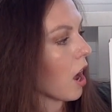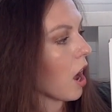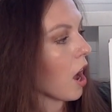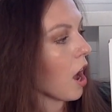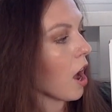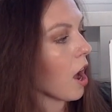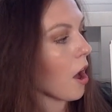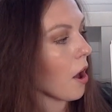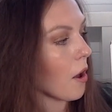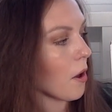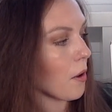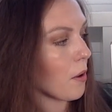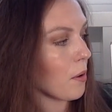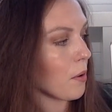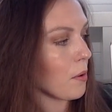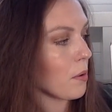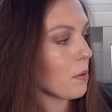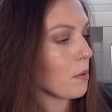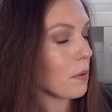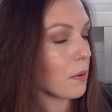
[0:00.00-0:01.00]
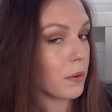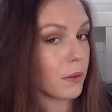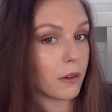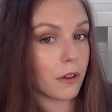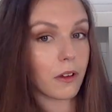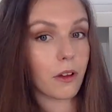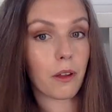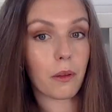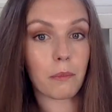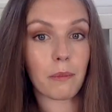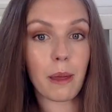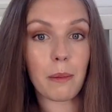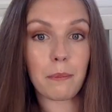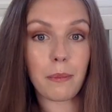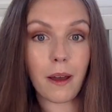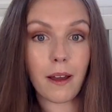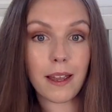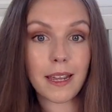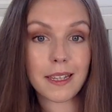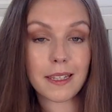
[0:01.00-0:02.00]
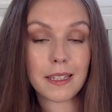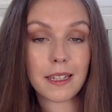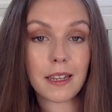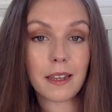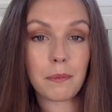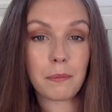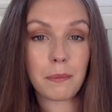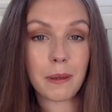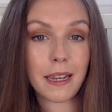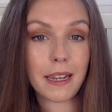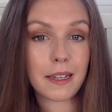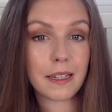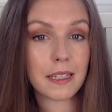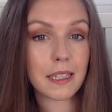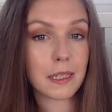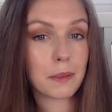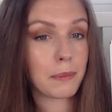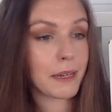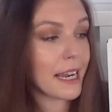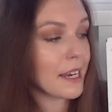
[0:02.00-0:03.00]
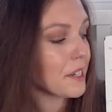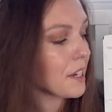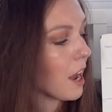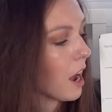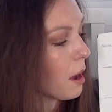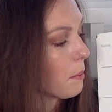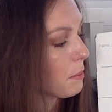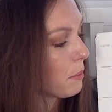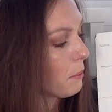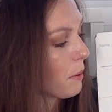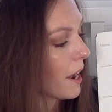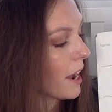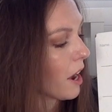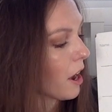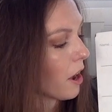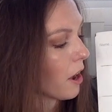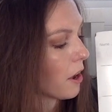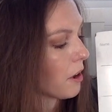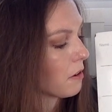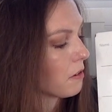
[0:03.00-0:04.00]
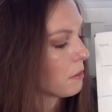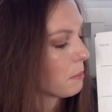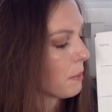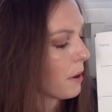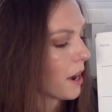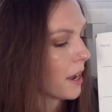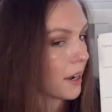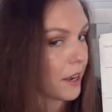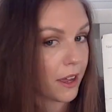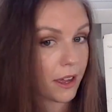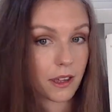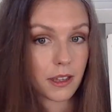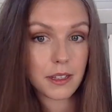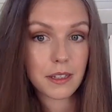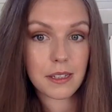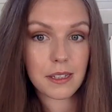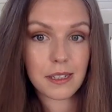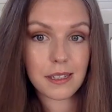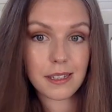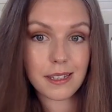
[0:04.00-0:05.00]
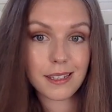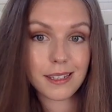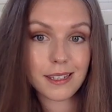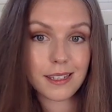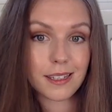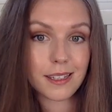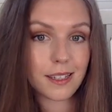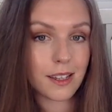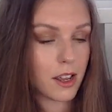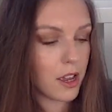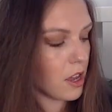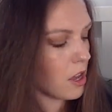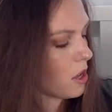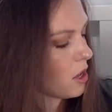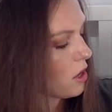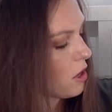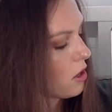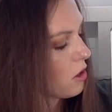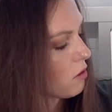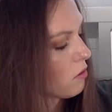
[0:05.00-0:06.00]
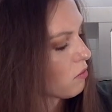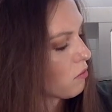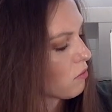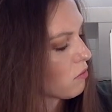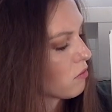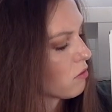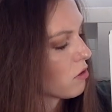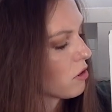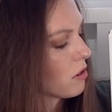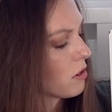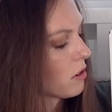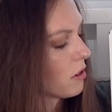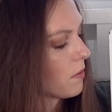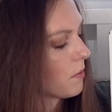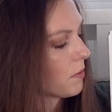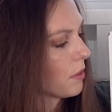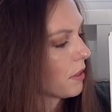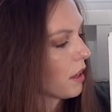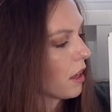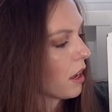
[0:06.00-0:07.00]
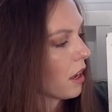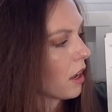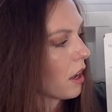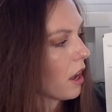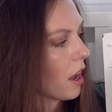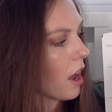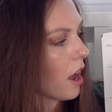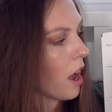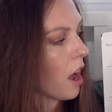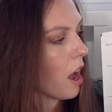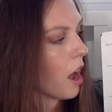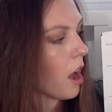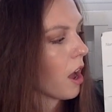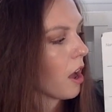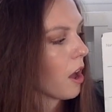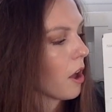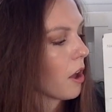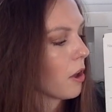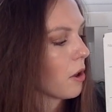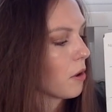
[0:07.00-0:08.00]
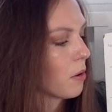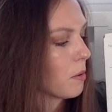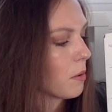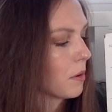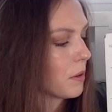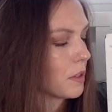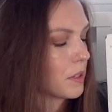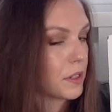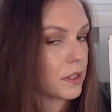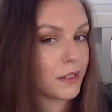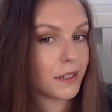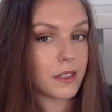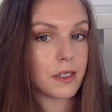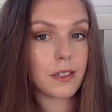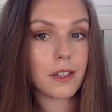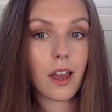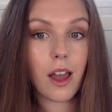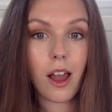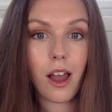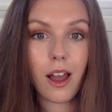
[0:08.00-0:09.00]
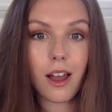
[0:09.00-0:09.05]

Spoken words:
O. Remember, it's being split up, my O, by the S. R, O, S,